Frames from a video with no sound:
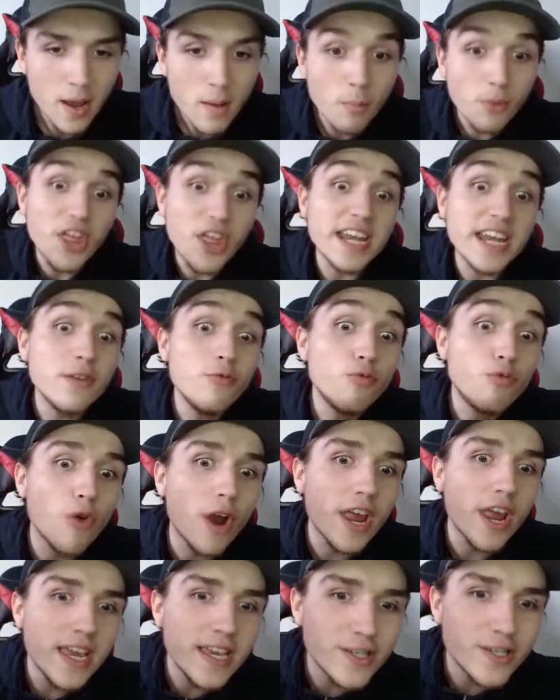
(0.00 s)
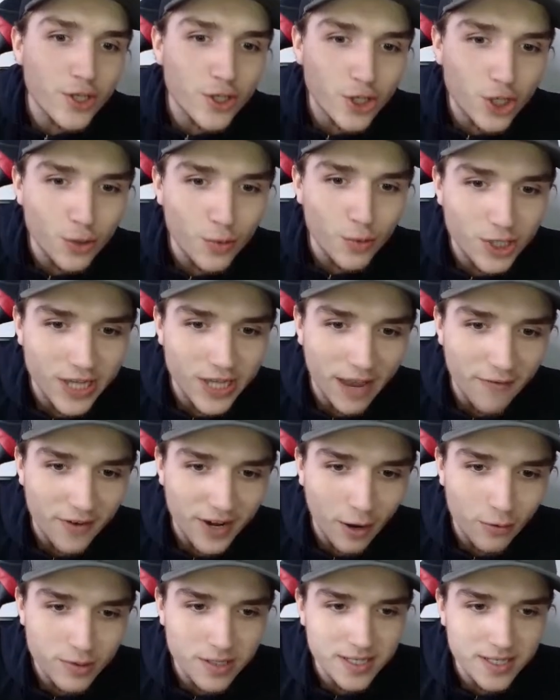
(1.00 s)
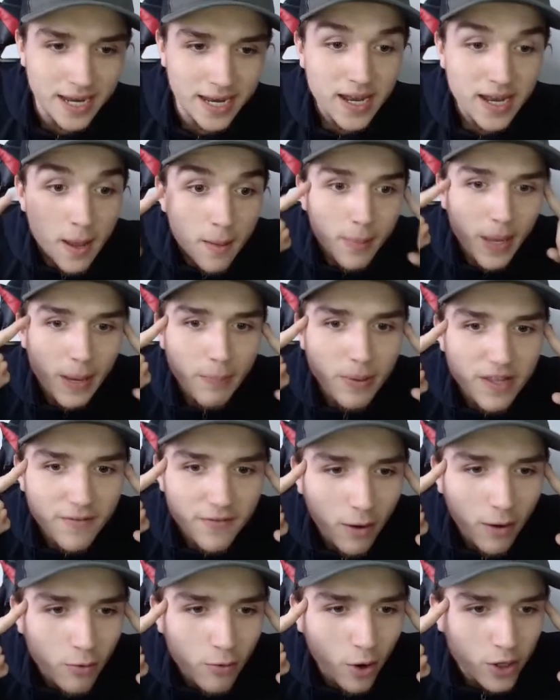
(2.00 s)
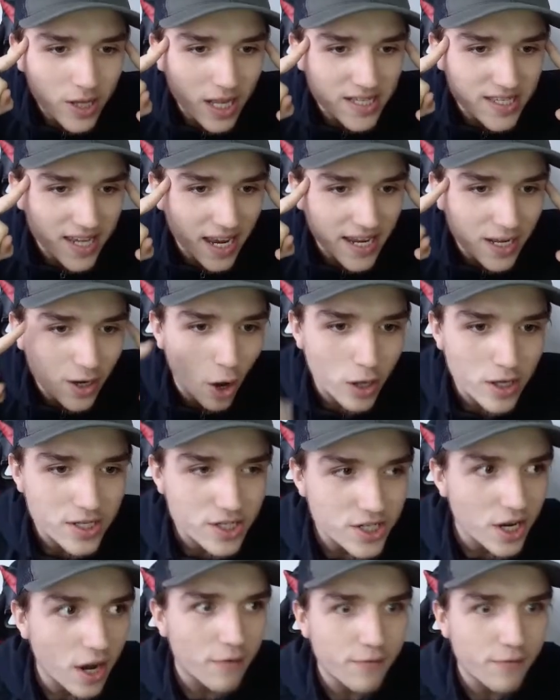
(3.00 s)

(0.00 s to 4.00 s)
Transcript: but then he raises to a 7 out of 10. People have now got that psychology of,